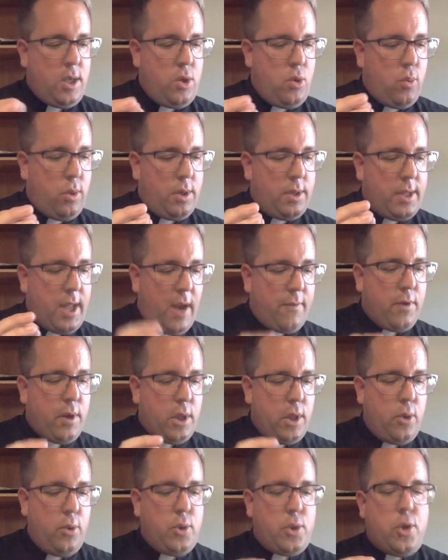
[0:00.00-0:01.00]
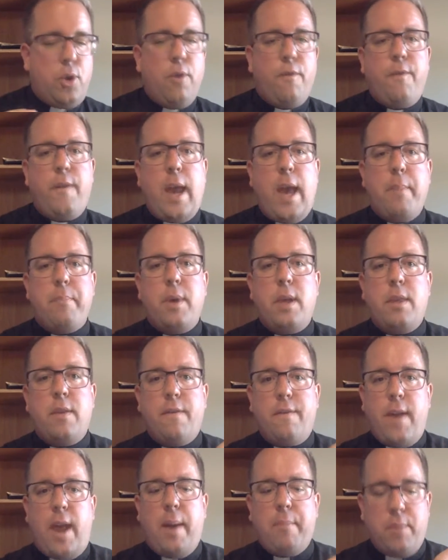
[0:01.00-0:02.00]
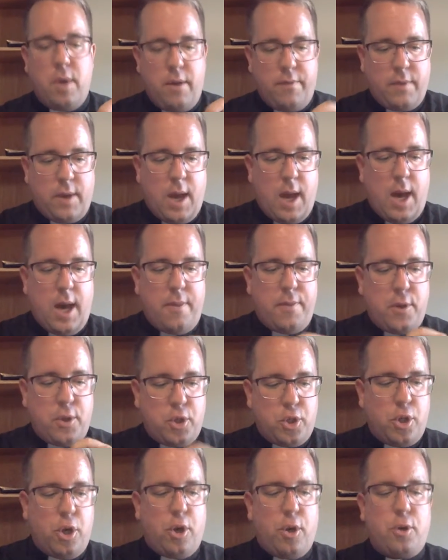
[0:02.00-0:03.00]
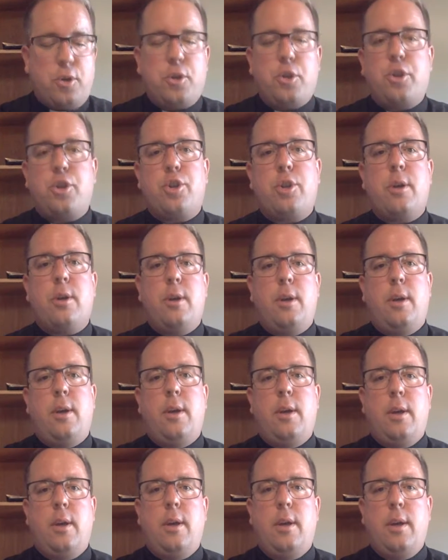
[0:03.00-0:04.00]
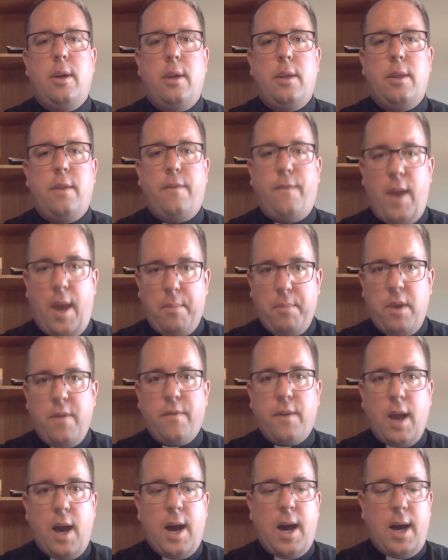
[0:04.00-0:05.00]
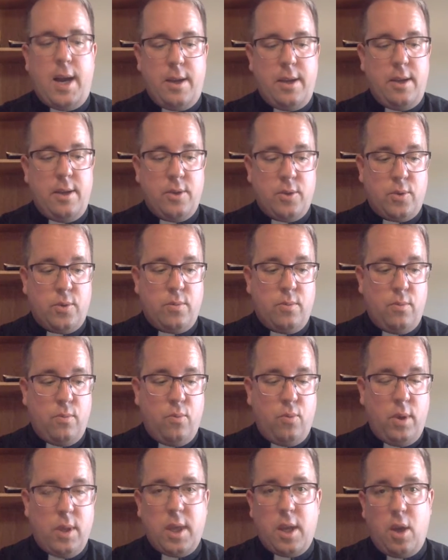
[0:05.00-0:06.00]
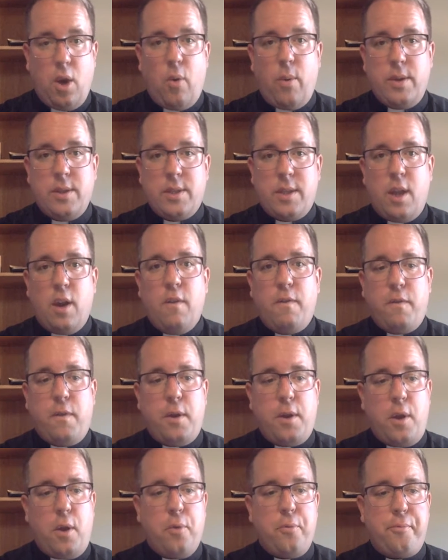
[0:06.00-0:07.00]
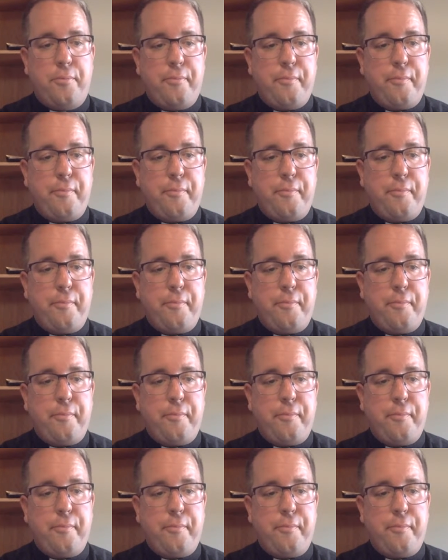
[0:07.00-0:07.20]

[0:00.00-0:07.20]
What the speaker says: You will never lose your family, the family of God, the church. The family of God is really always there for you.